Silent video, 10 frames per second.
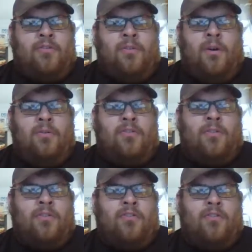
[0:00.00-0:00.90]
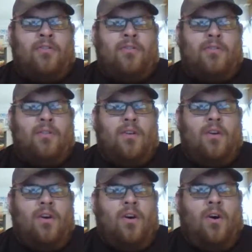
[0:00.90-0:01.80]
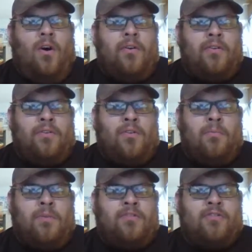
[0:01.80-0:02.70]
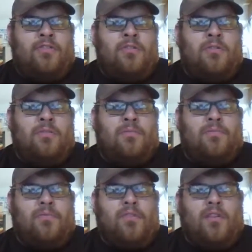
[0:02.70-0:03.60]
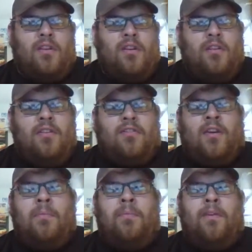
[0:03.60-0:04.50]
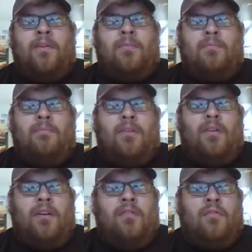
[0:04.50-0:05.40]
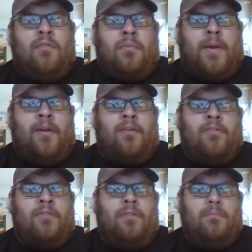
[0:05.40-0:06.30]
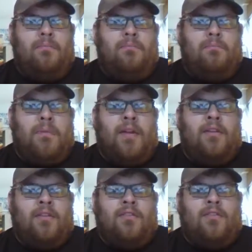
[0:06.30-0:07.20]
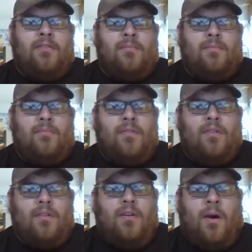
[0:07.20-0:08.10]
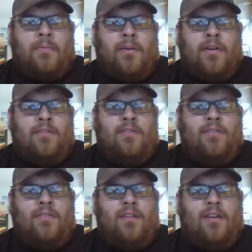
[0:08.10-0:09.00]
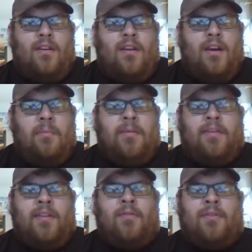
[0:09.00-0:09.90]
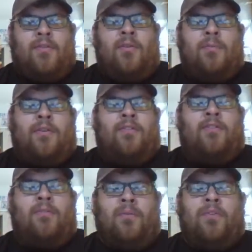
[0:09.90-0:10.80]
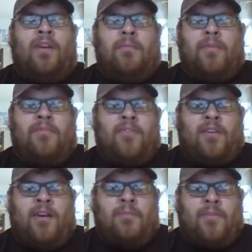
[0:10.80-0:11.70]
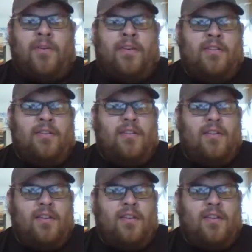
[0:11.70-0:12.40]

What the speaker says: you outsource all your Chromebooks to this company for repairs, maintenance, upgrades. But the thing with a Chromebook is there's really not much you can upgrade.